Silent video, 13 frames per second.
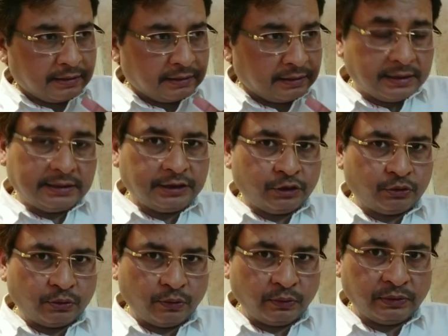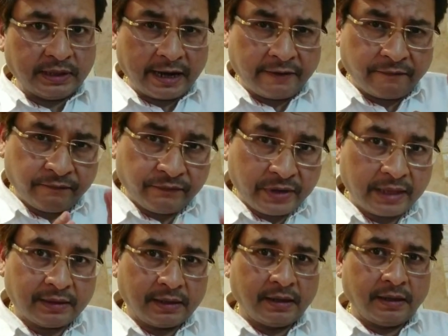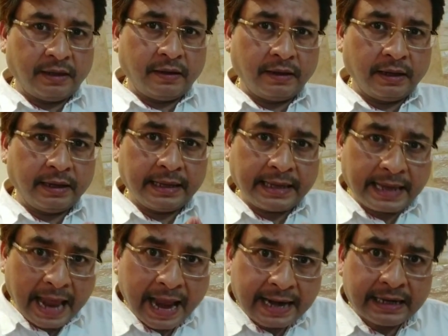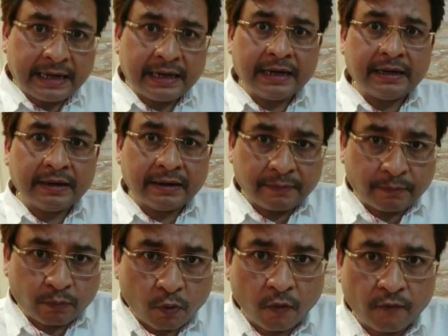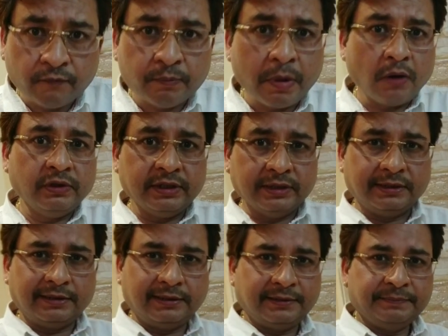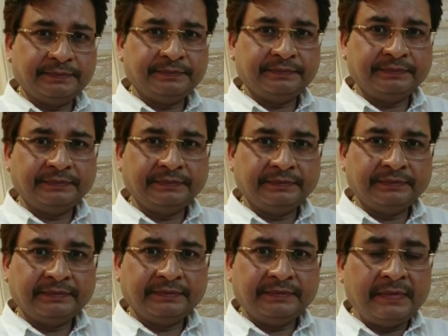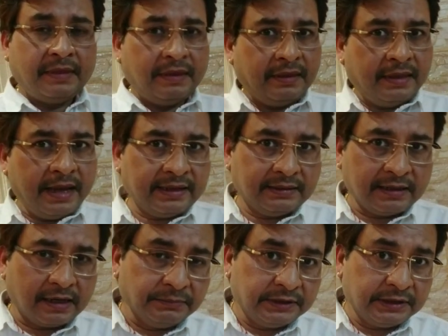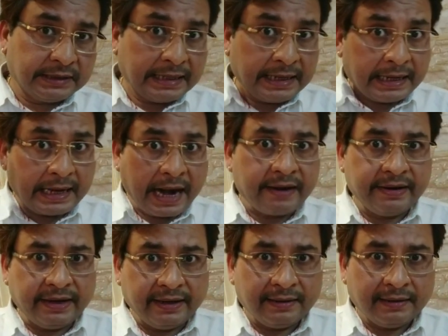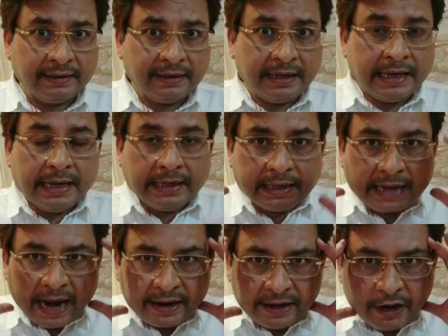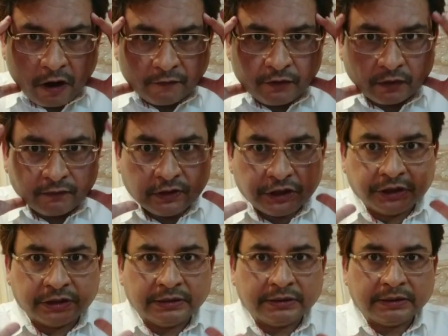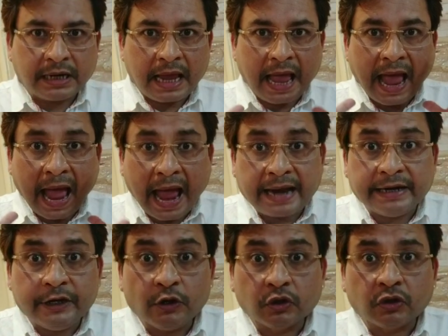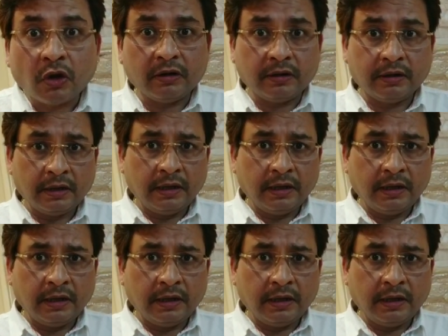this is true, that faith can move mountains. Next comes clarity. Clarity of your vision and your thought.